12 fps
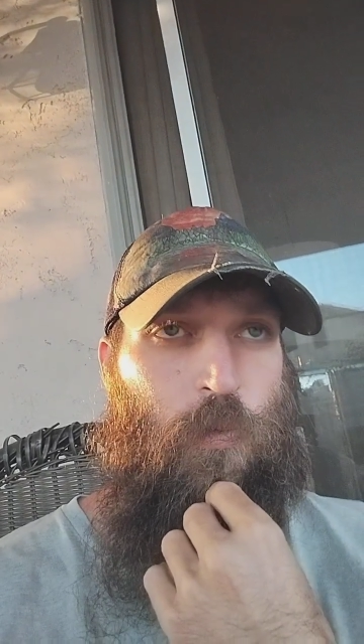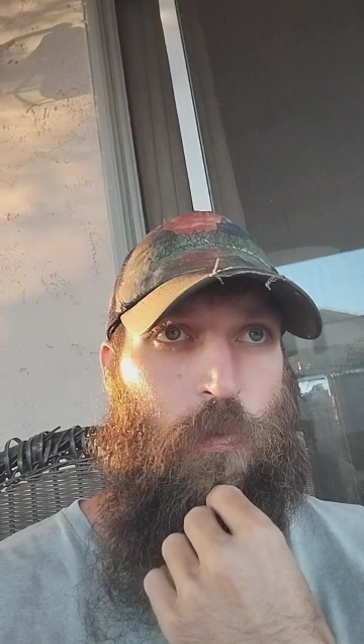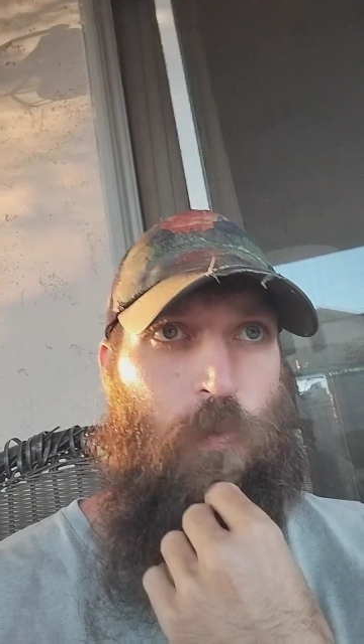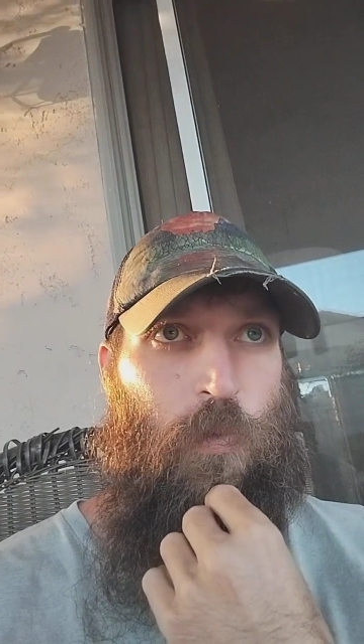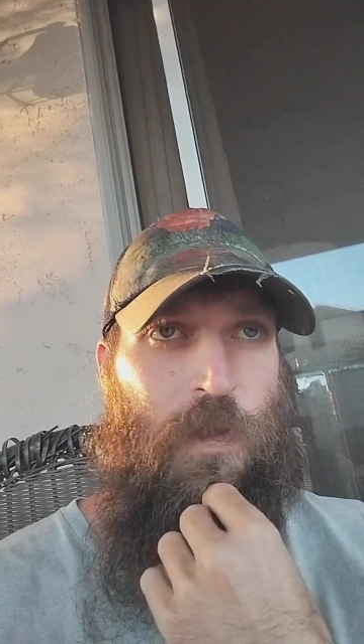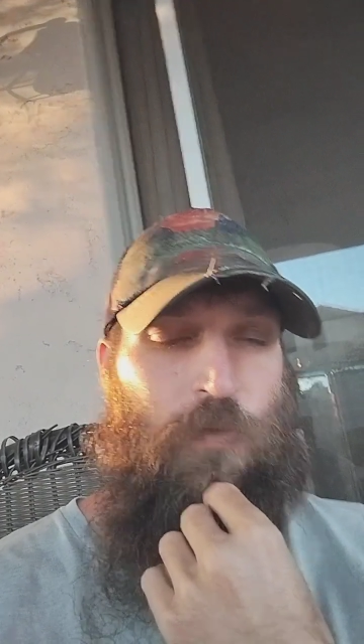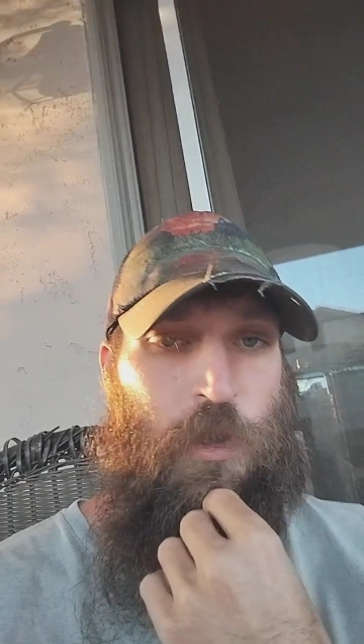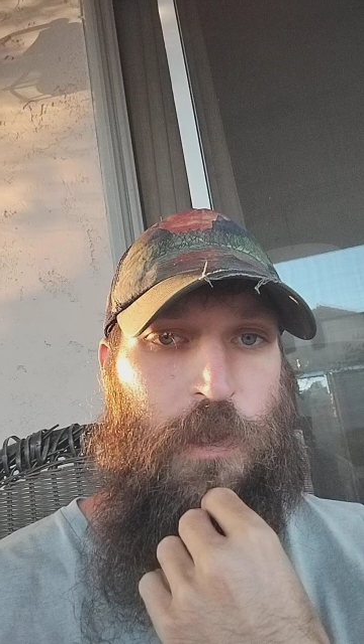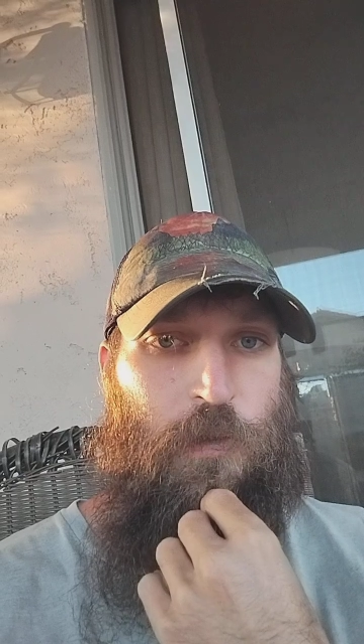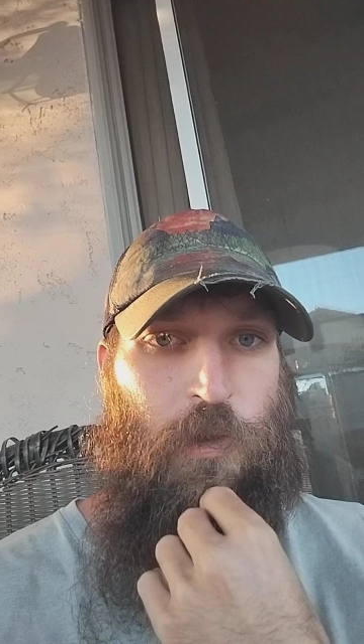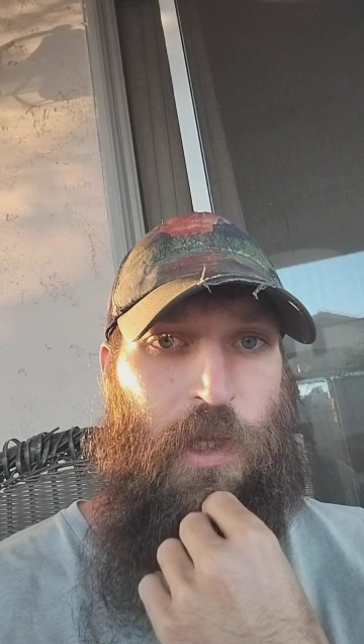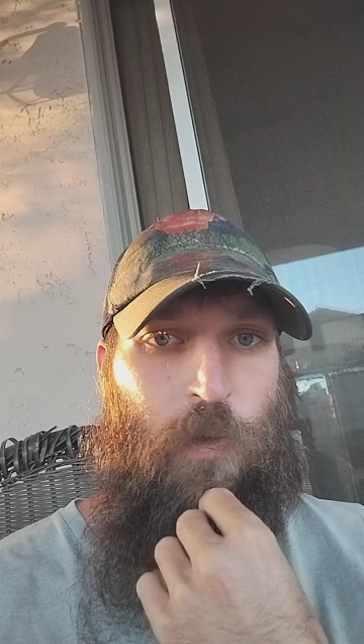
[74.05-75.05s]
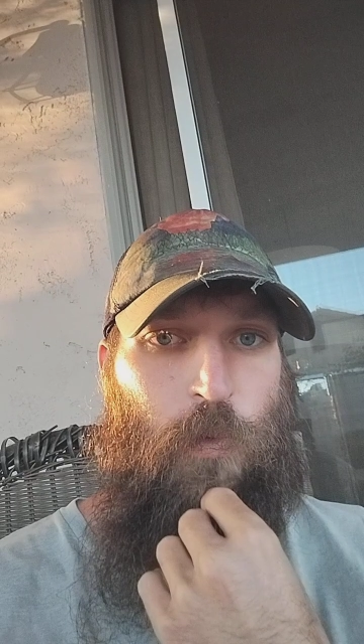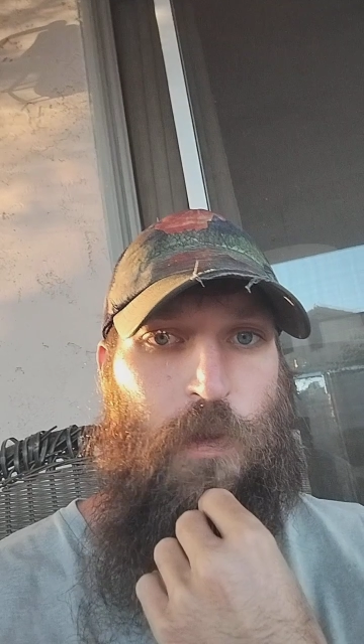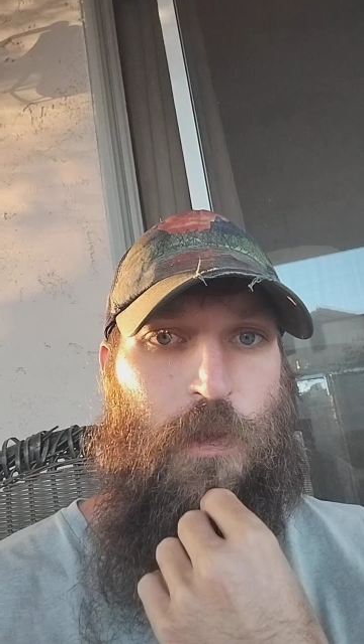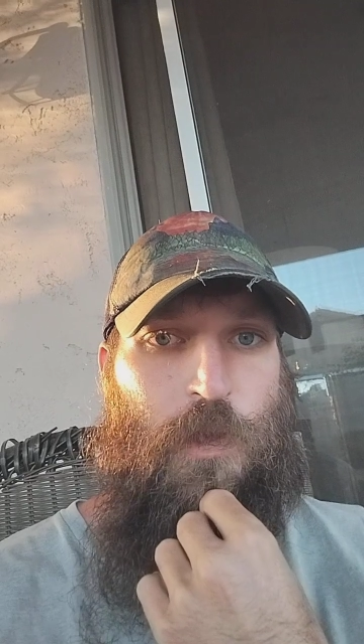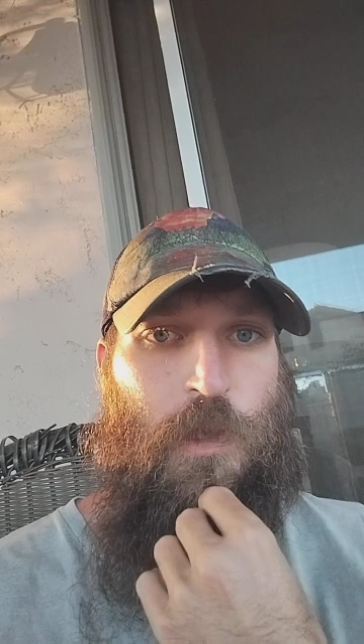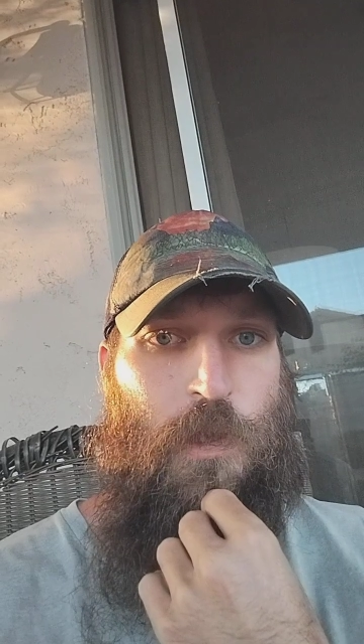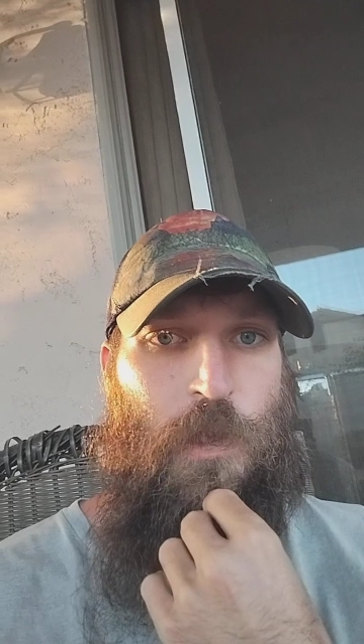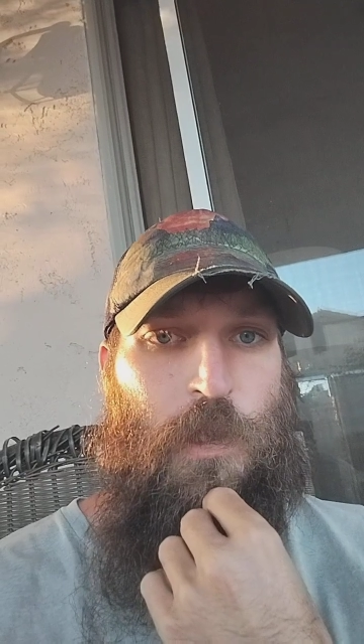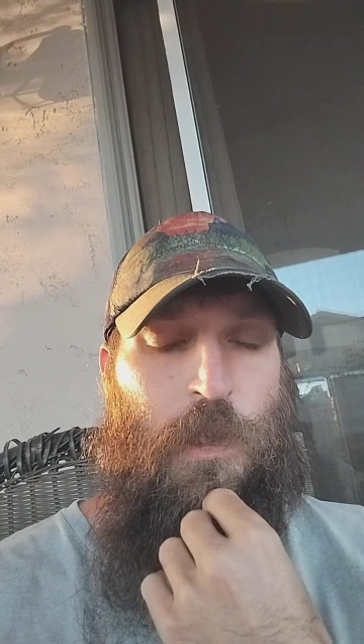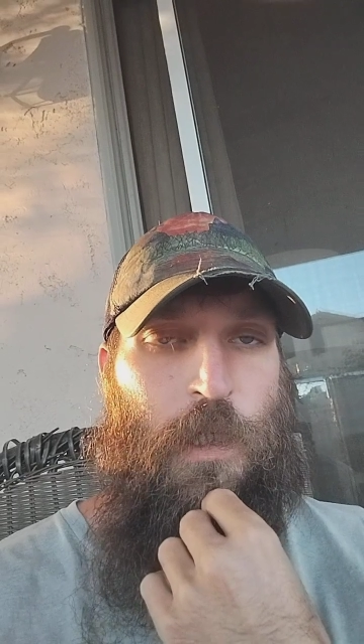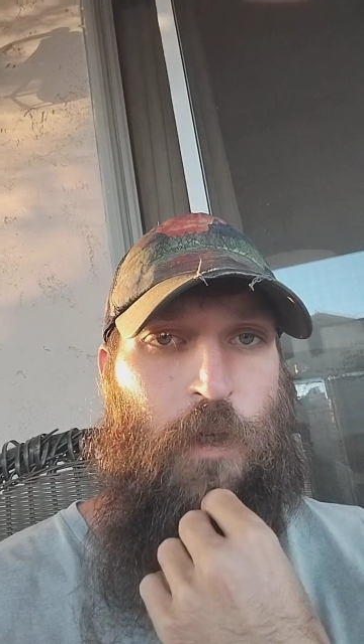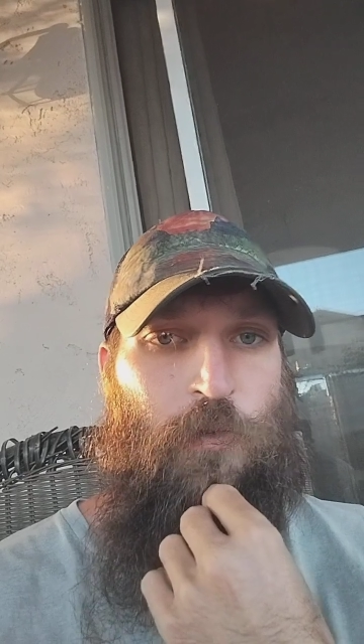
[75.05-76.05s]
whatever year that was,
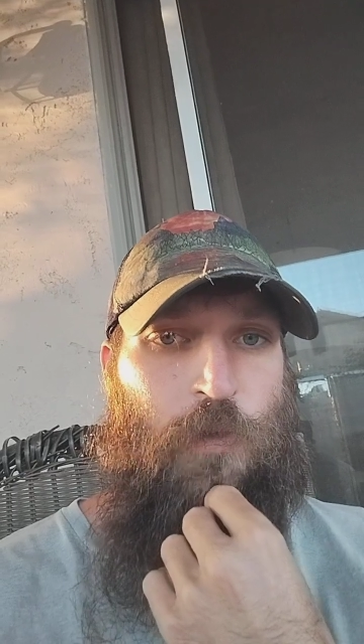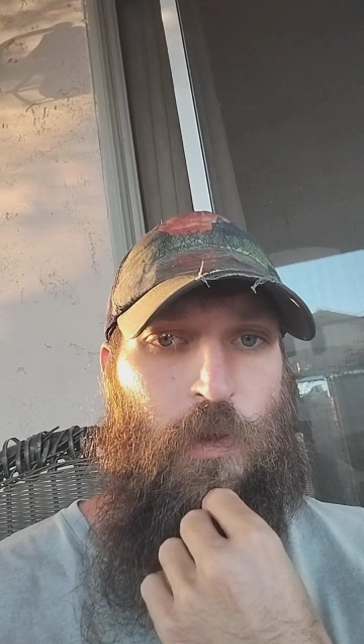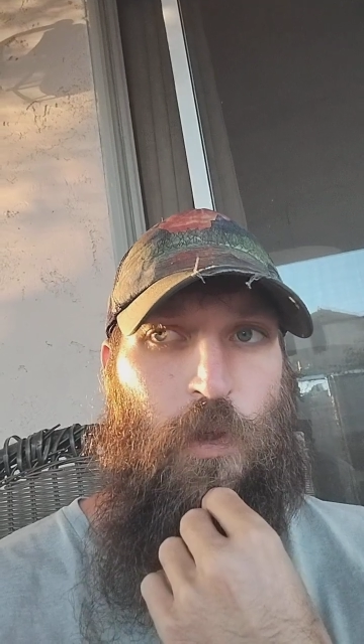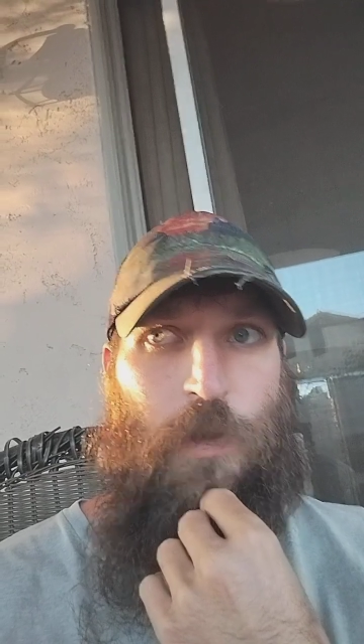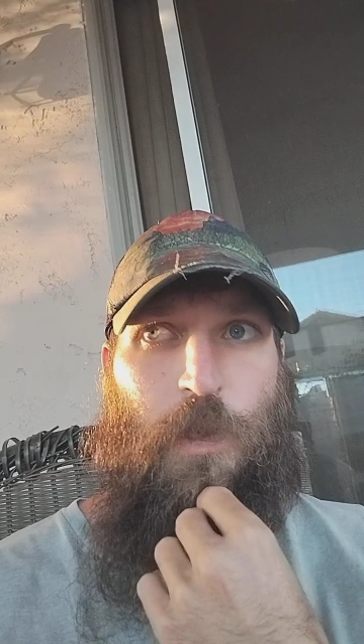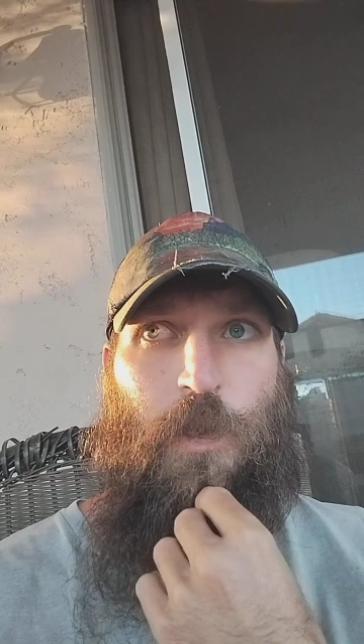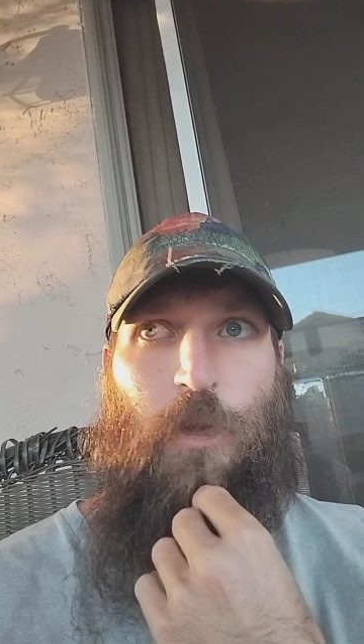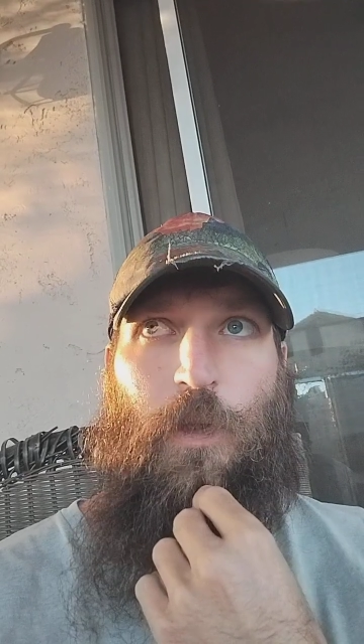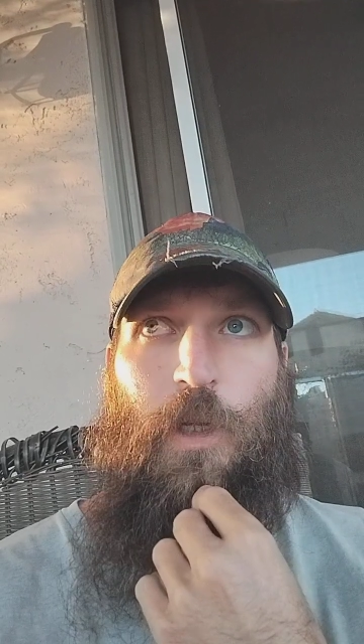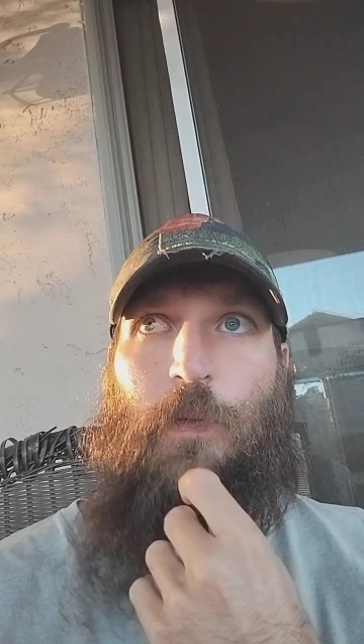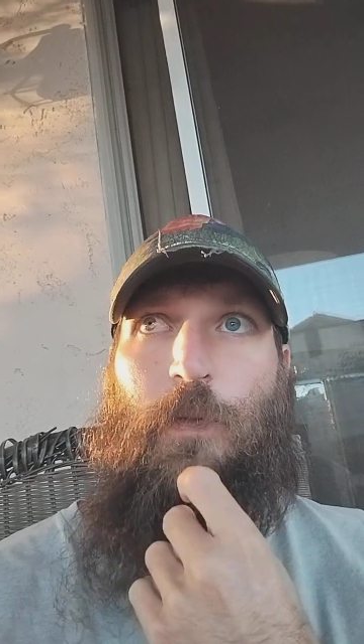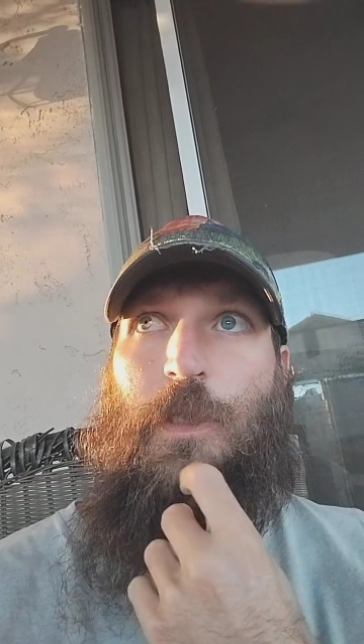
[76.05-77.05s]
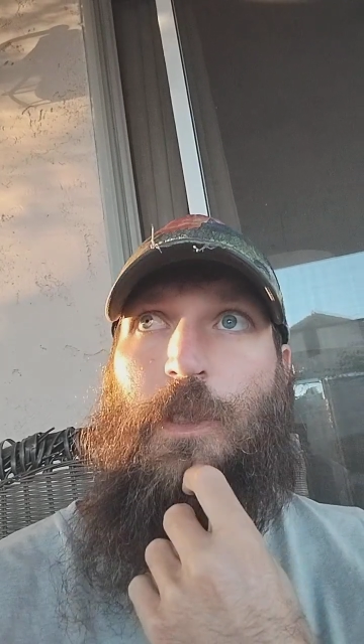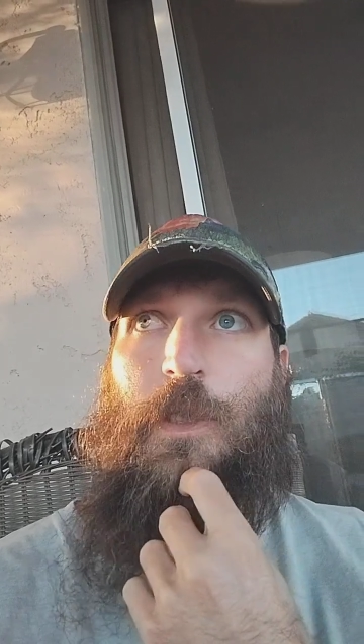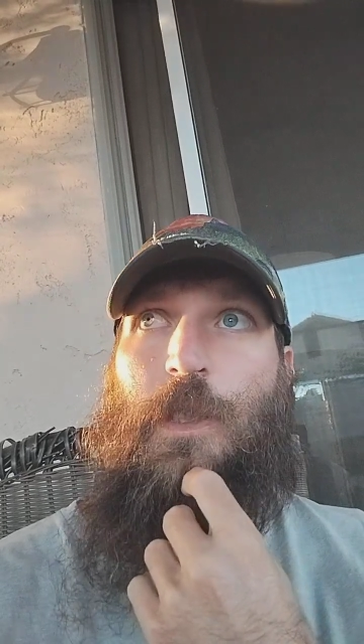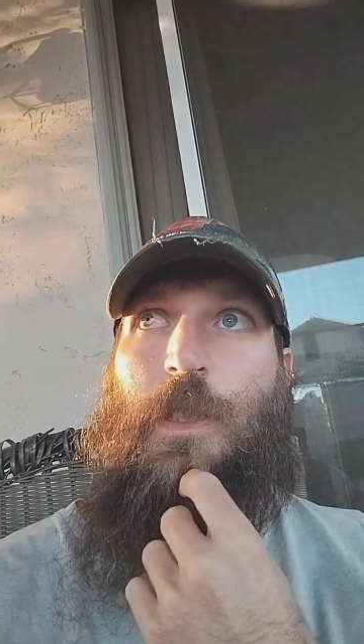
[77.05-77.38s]
however long ago that was.